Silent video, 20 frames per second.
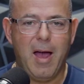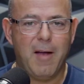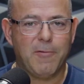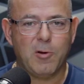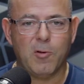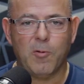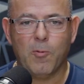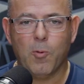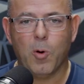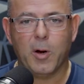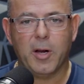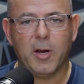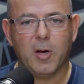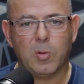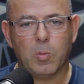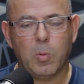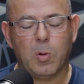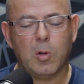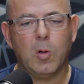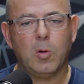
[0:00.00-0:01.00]
After four
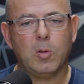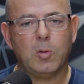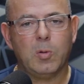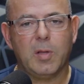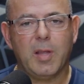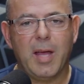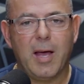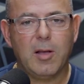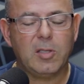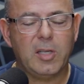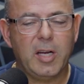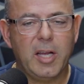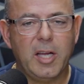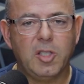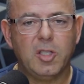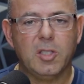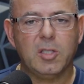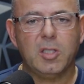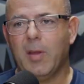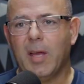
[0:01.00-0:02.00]
years, we're close to a thousand
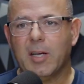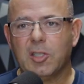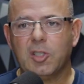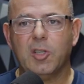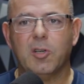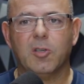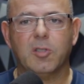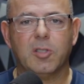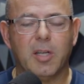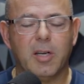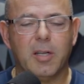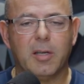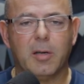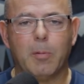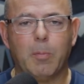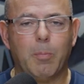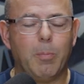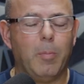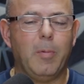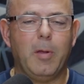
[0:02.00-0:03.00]
agents. Next year is going to
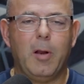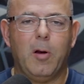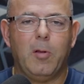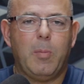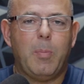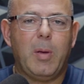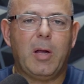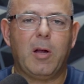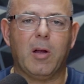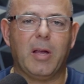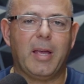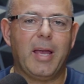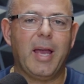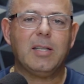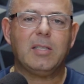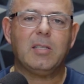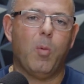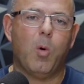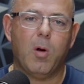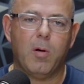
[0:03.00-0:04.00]
you know, the bigger it
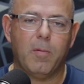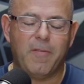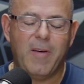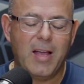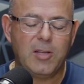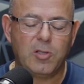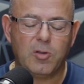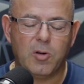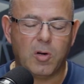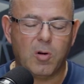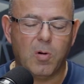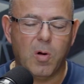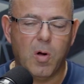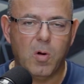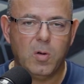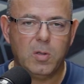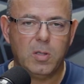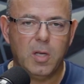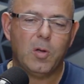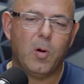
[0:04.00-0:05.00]
gets, the more faster it
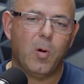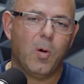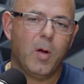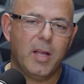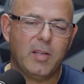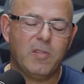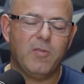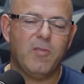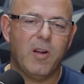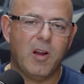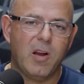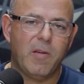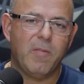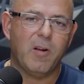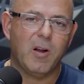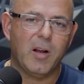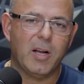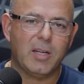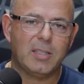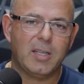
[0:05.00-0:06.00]
grows. So it's very,
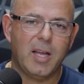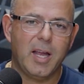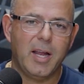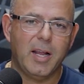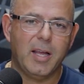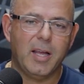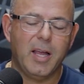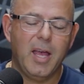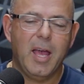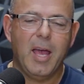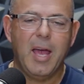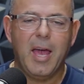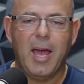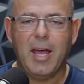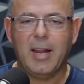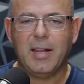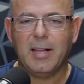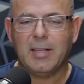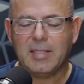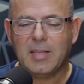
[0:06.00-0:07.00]
very exciting
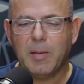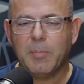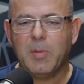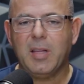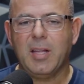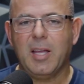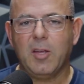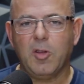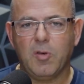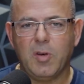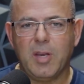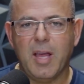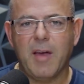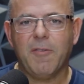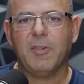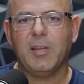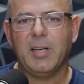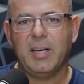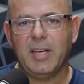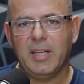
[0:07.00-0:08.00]
and something that you
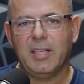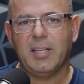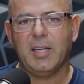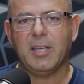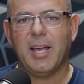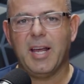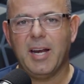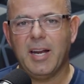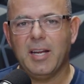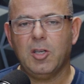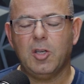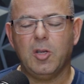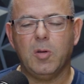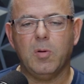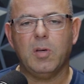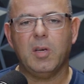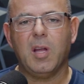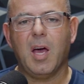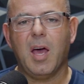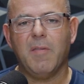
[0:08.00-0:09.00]
definitely need to get
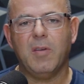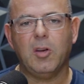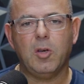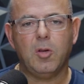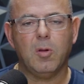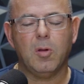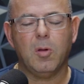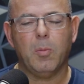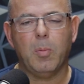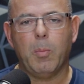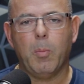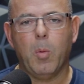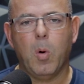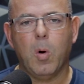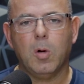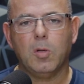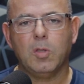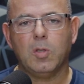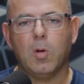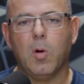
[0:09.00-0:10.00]
into and dive into a little bit
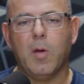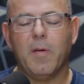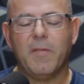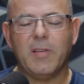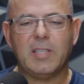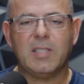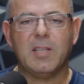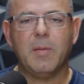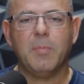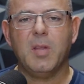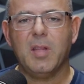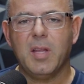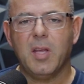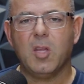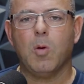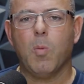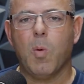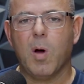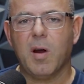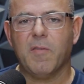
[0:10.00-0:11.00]
more. So if it's something
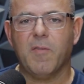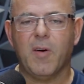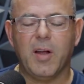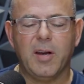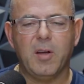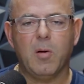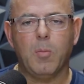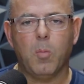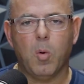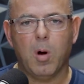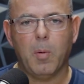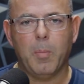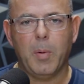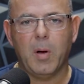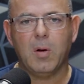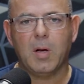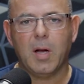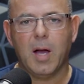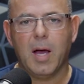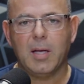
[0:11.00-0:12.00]
that you want to find out more
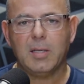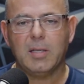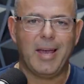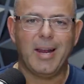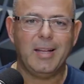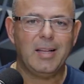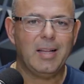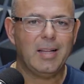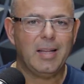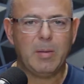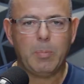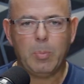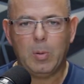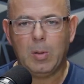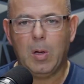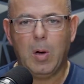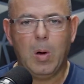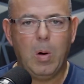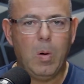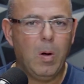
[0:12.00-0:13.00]
about, guys, get in the link
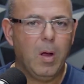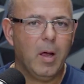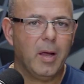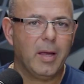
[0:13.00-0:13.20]
below,